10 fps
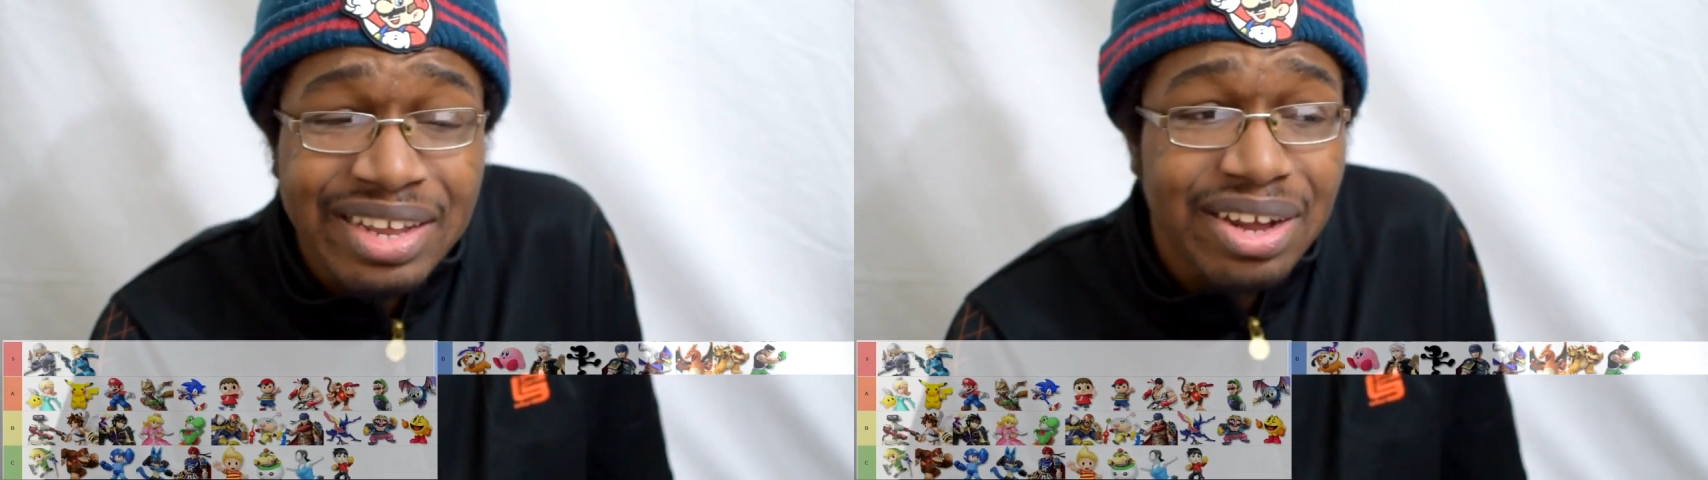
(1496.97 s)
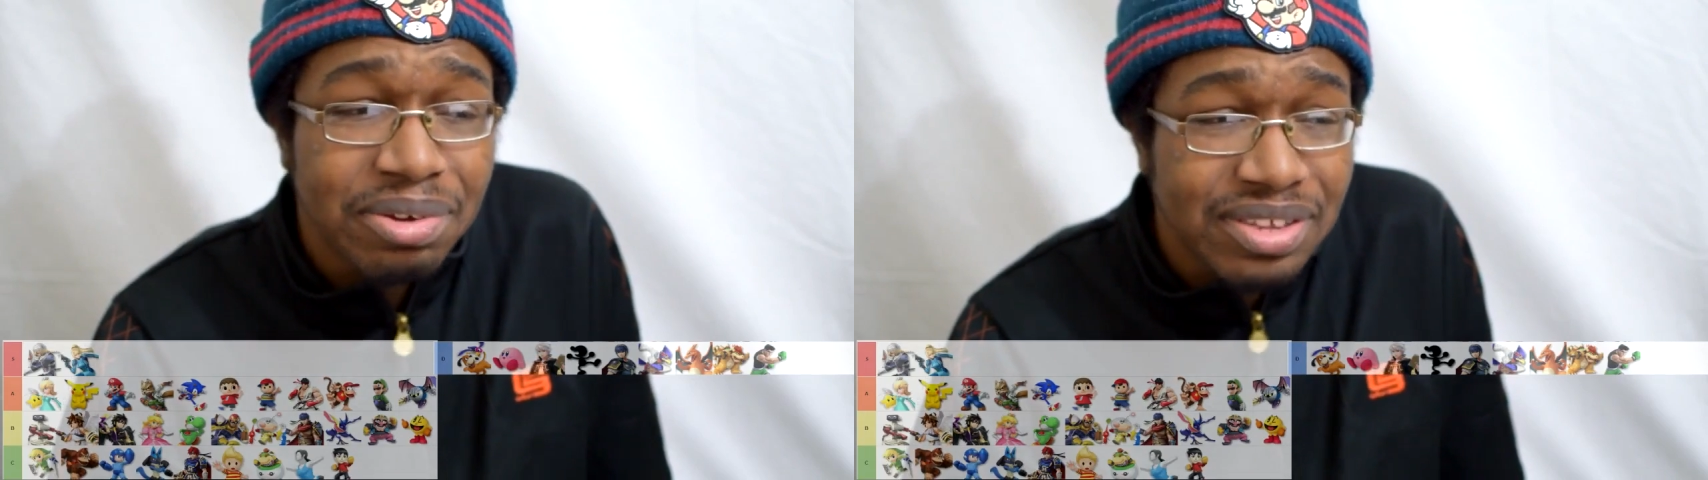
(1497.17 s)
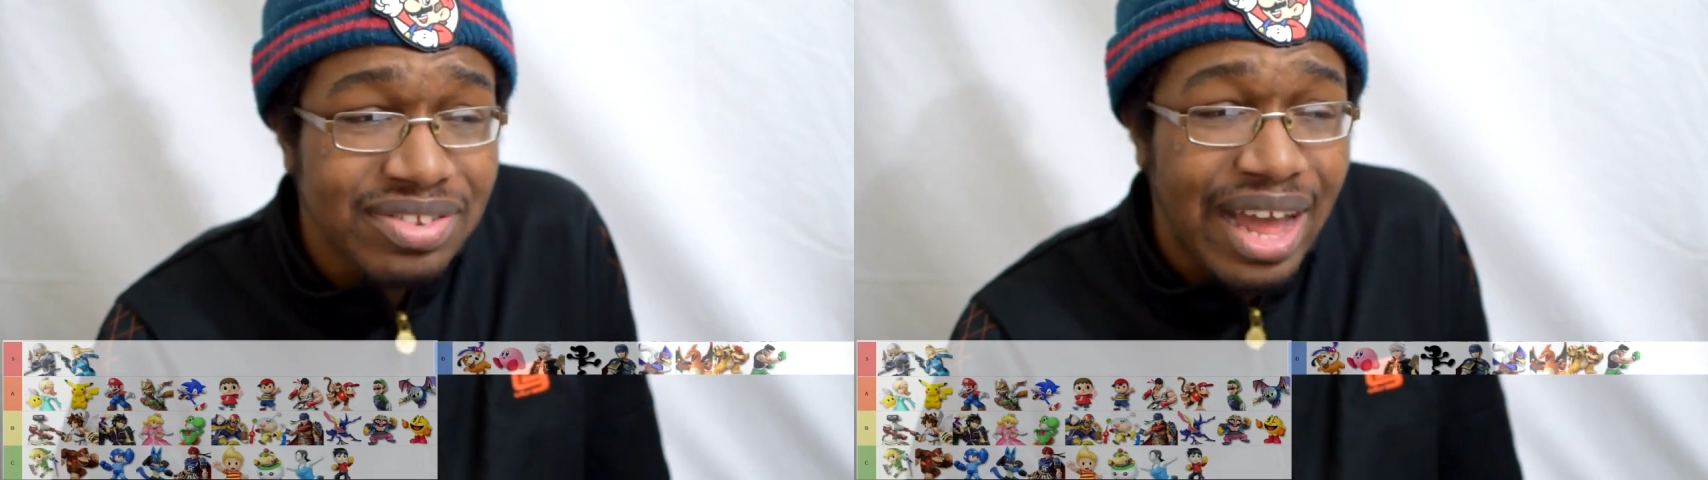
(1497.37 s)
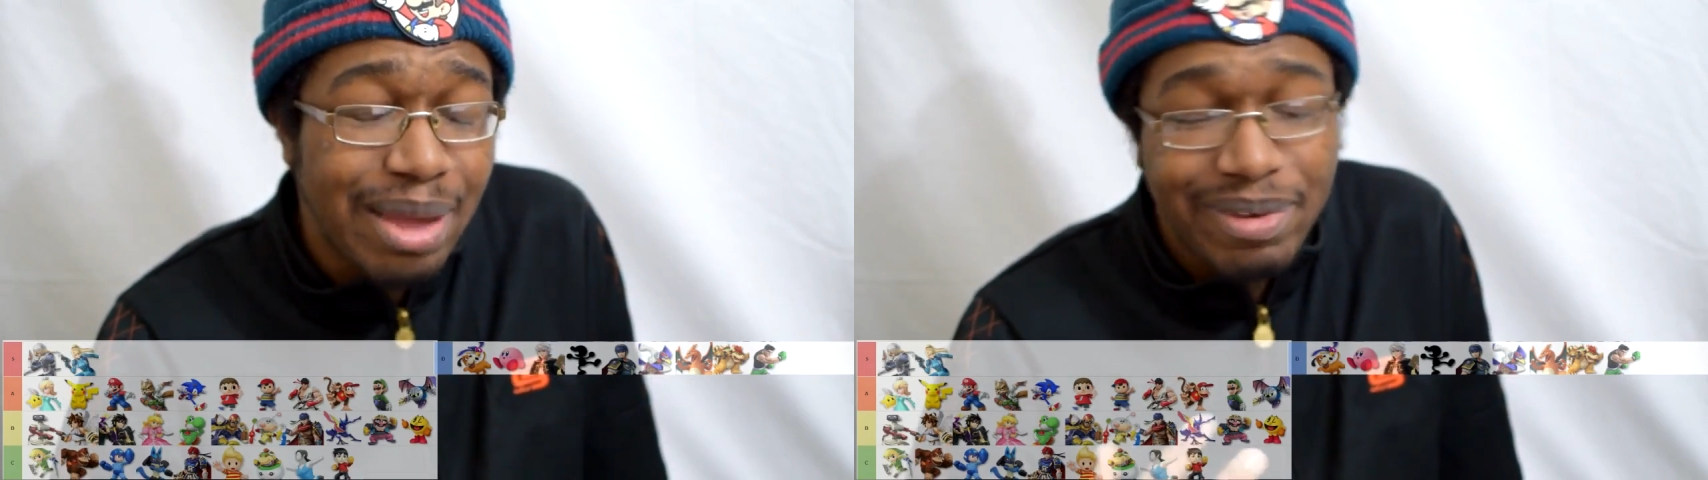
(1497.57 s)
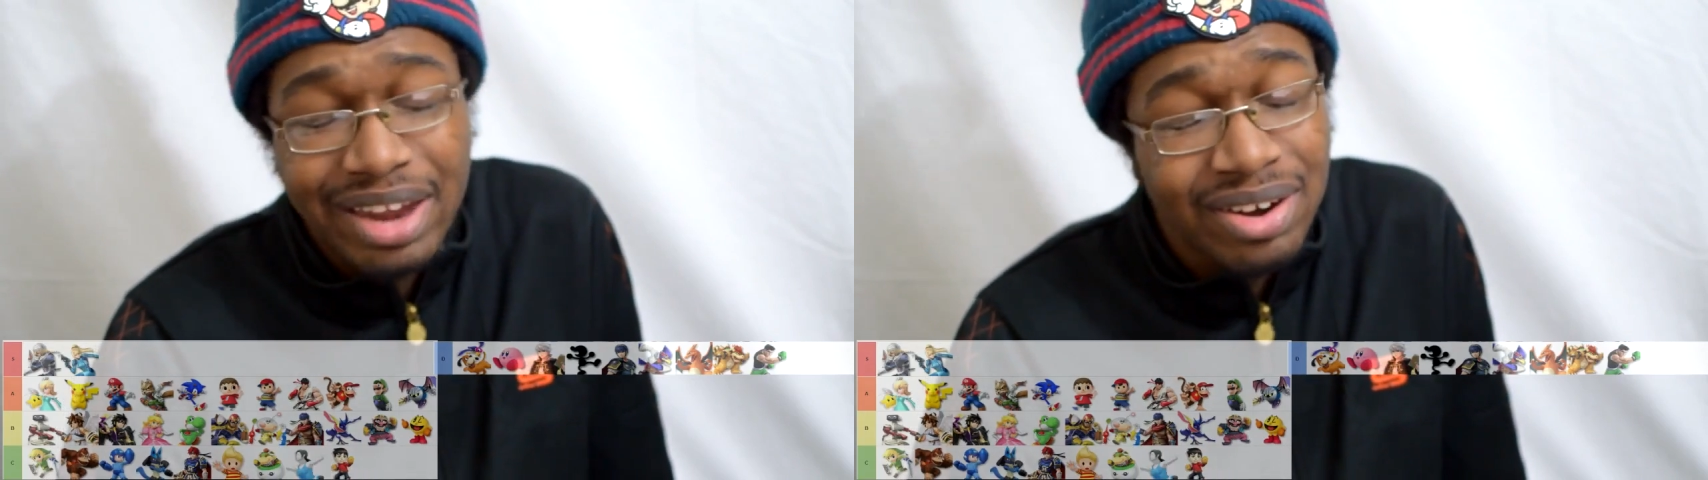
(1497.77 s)
You know, he's
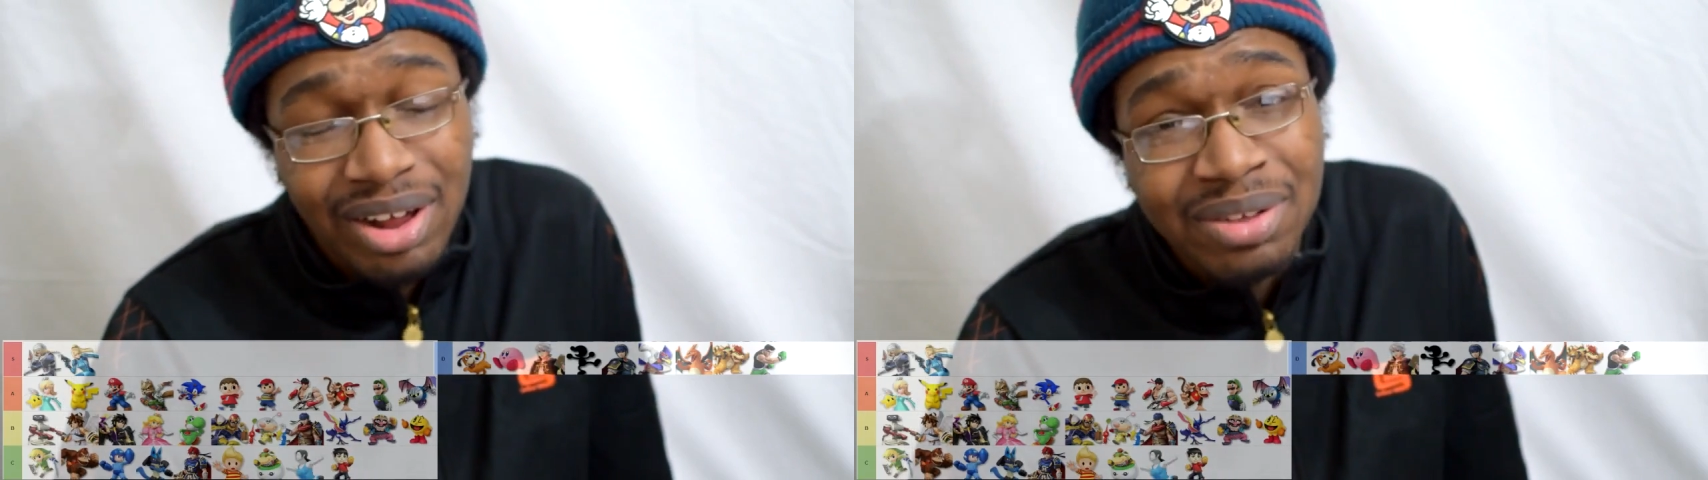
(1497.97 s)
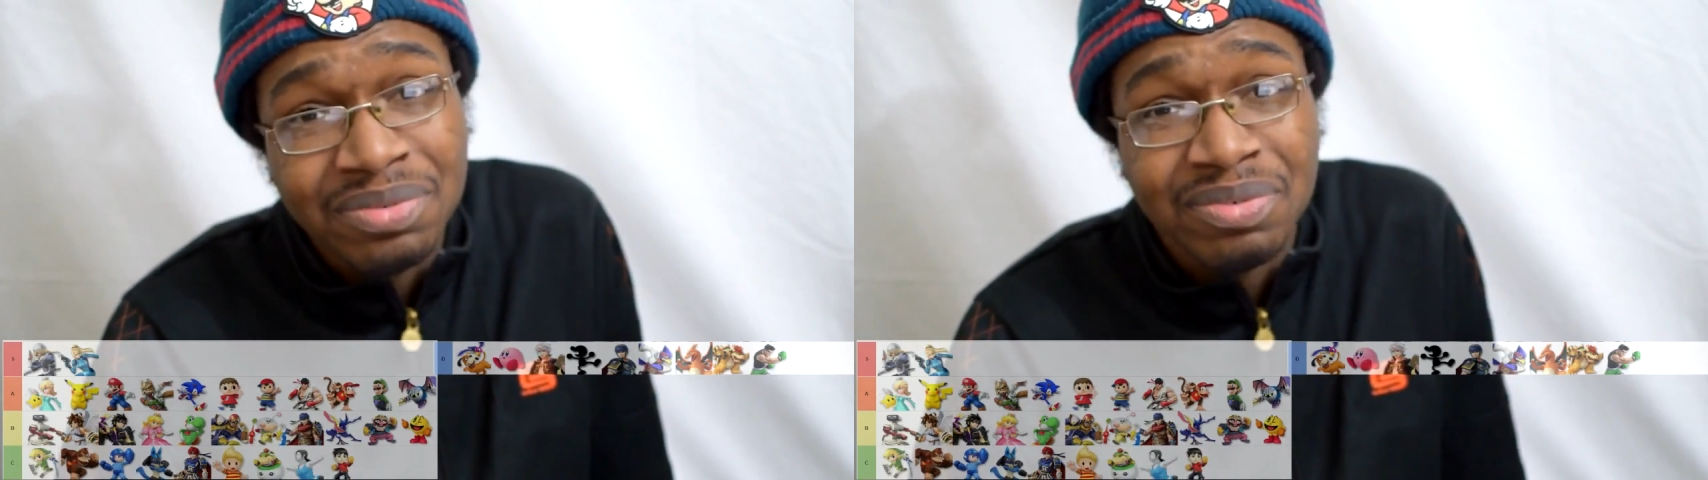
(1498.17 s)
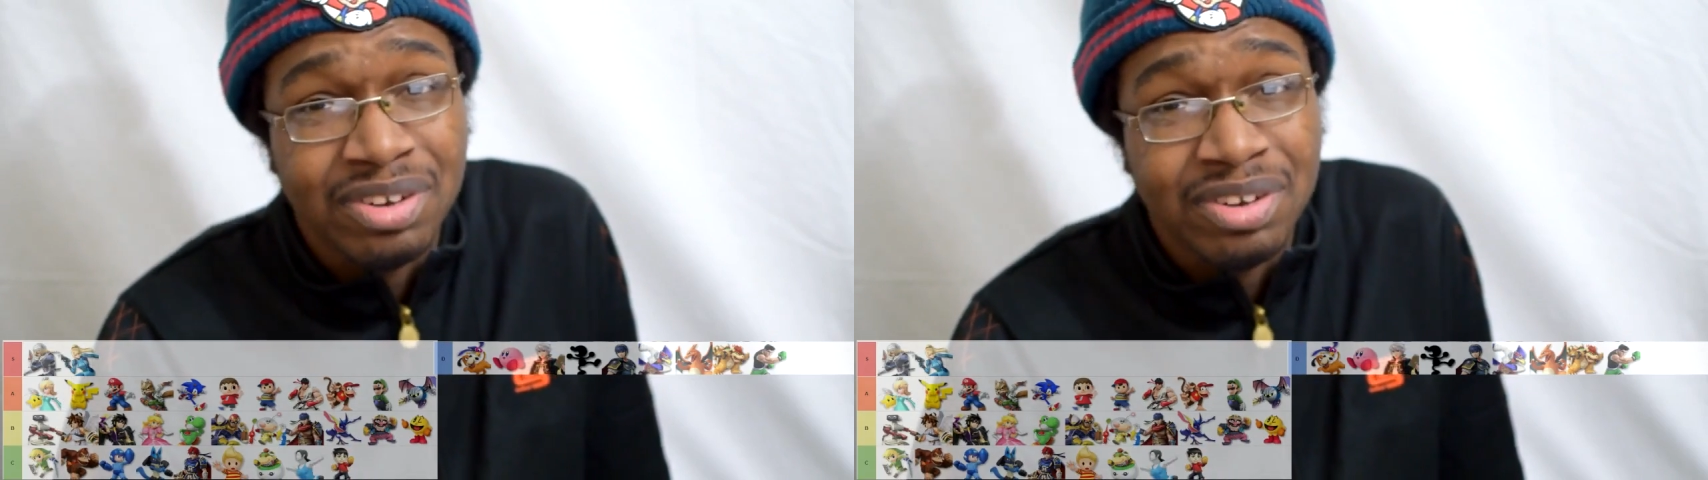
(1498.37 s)
not bad at all,